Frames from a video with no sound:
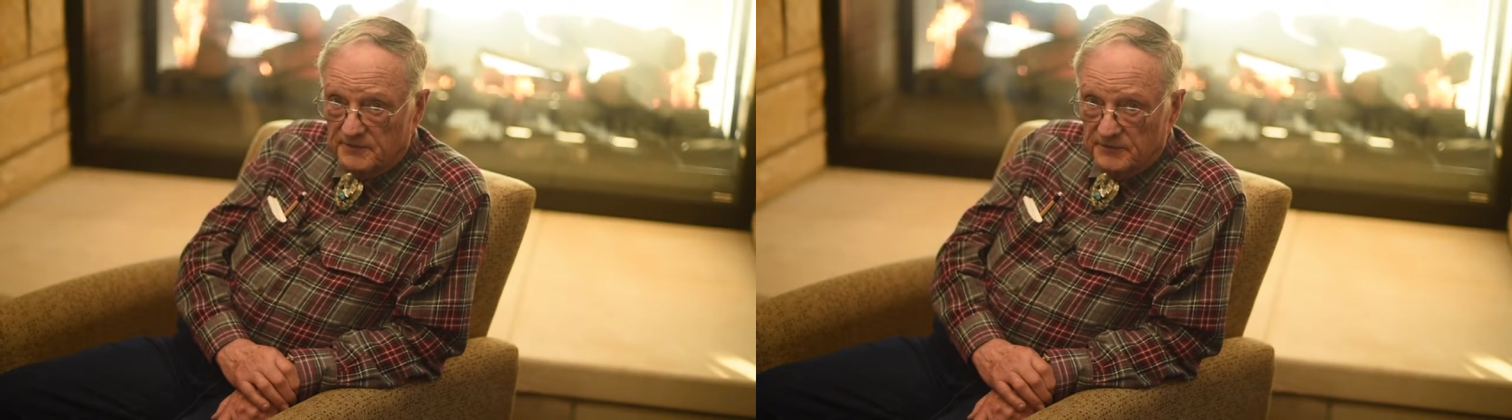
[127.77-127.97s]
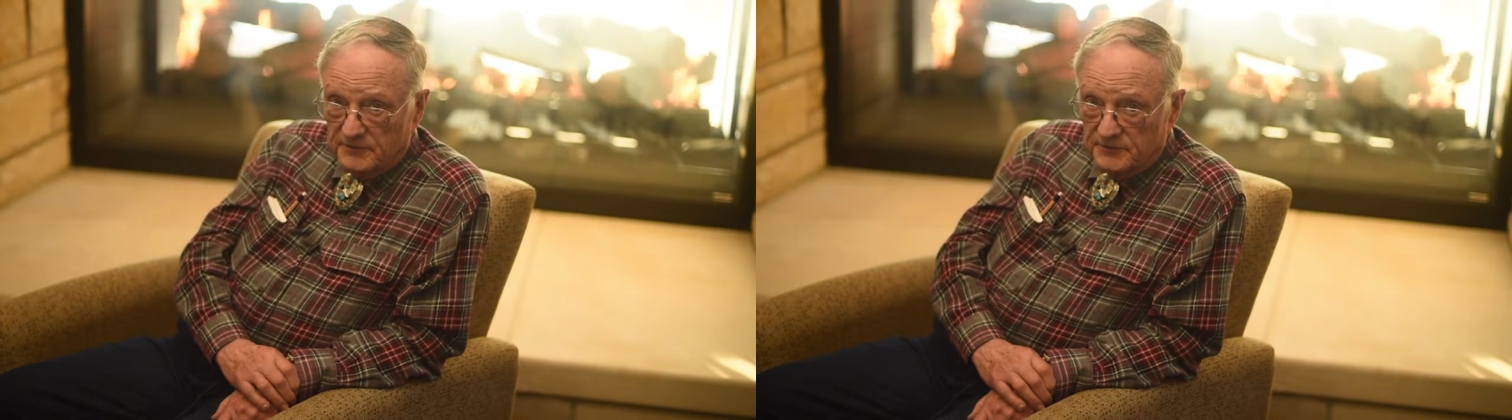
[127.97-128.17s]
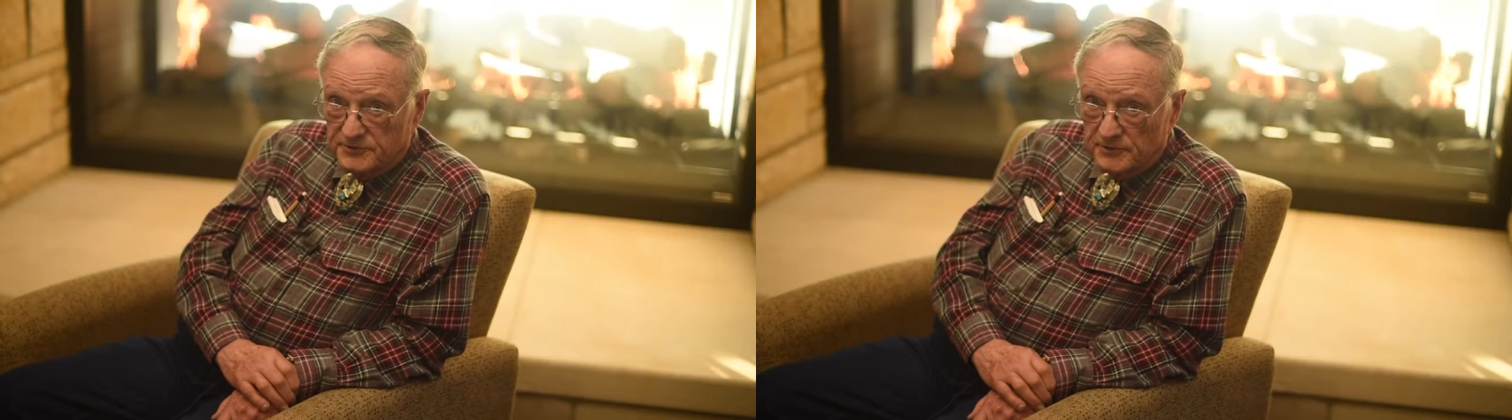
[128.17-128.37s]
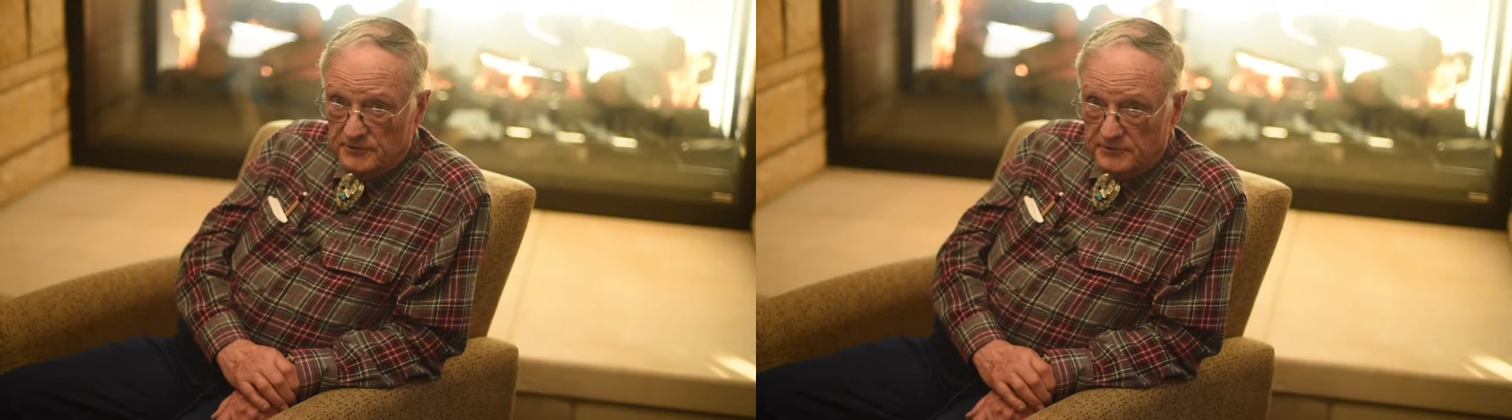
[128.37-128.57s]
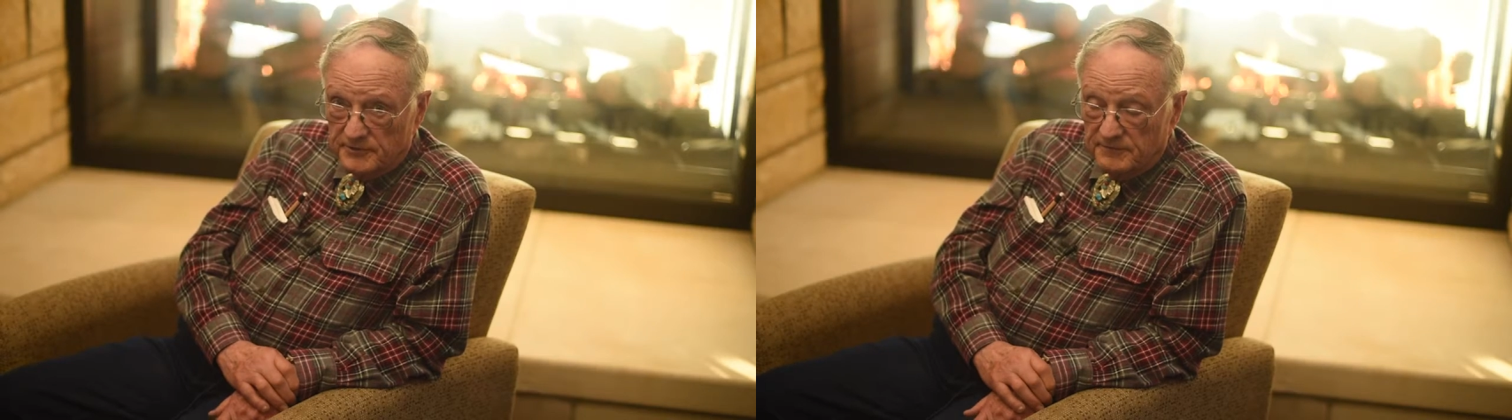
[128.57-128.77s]
for the
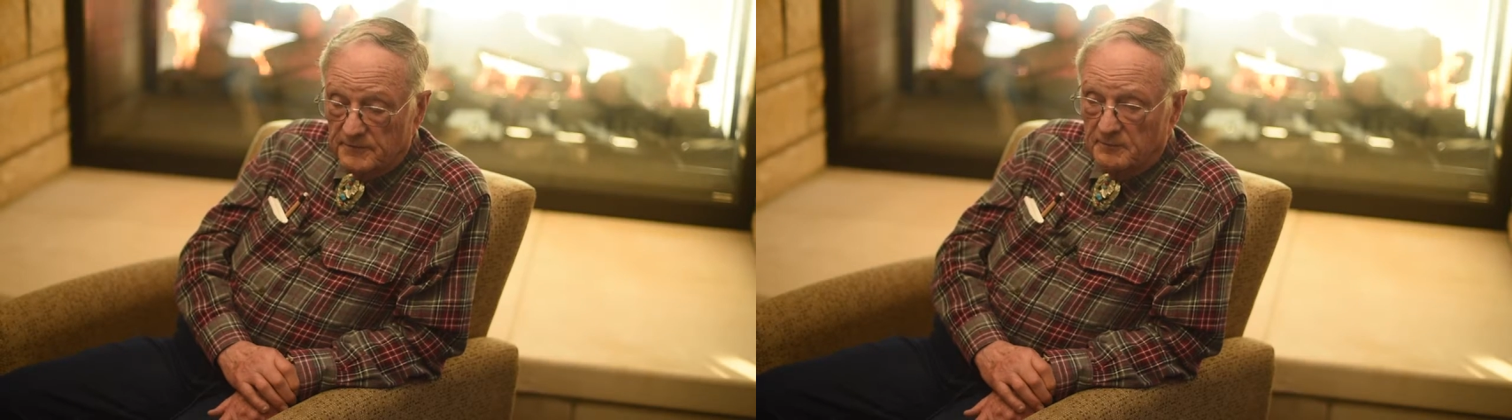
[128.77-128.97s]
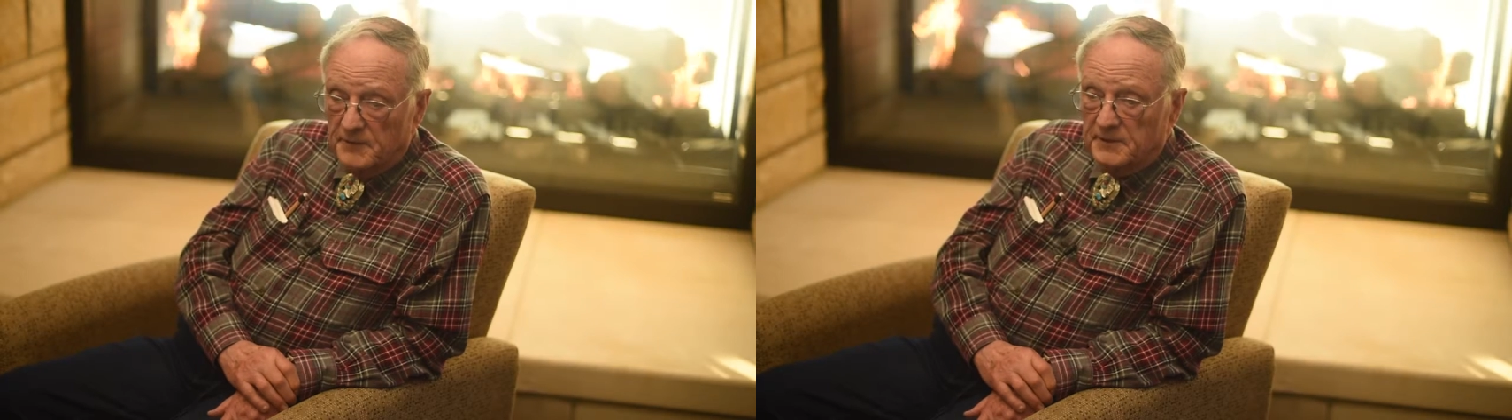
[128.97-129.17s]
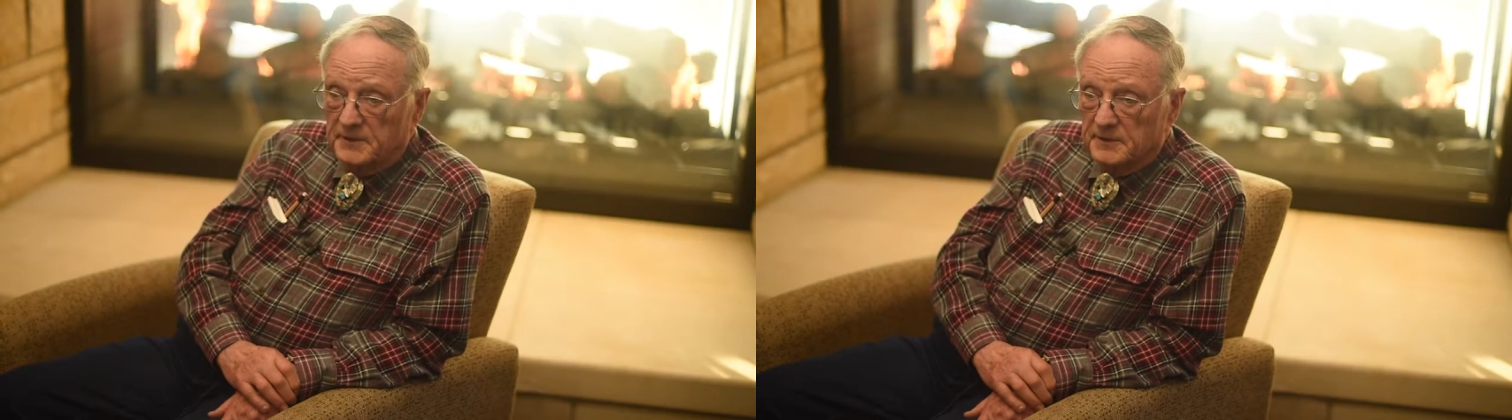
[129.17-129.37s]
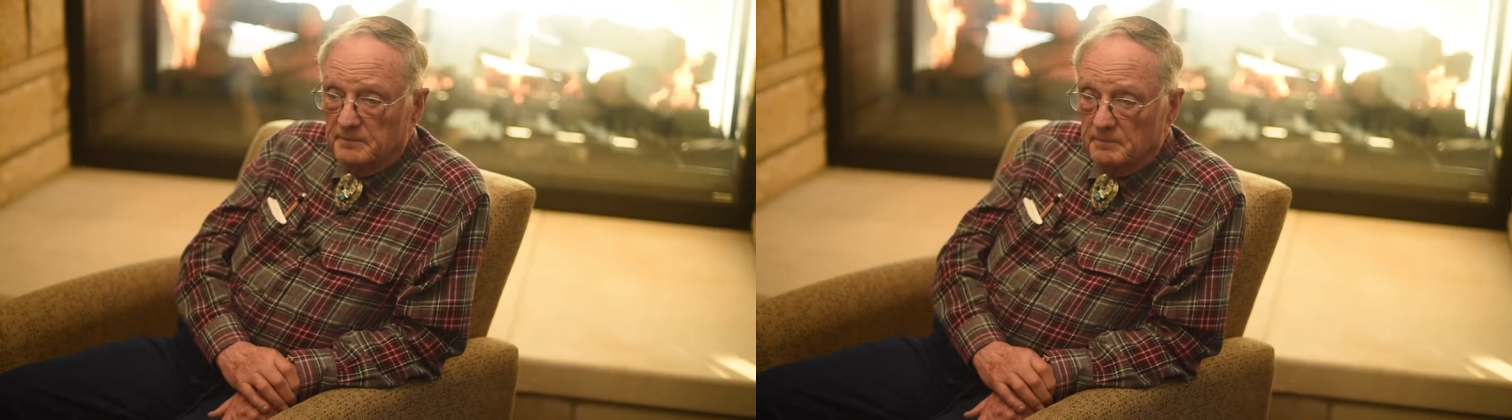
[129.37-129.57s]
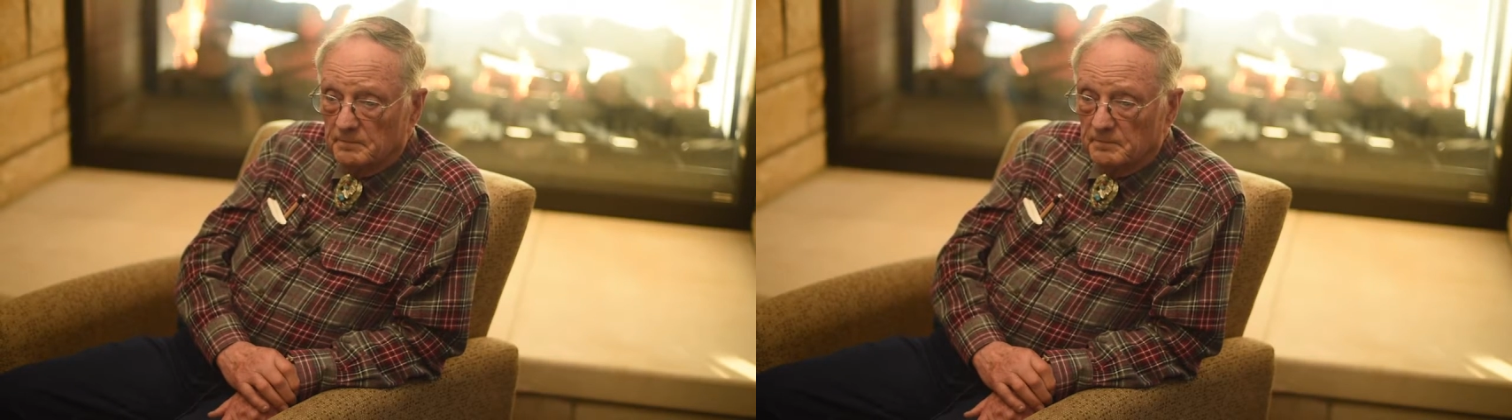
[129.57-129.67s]
children of Topeka.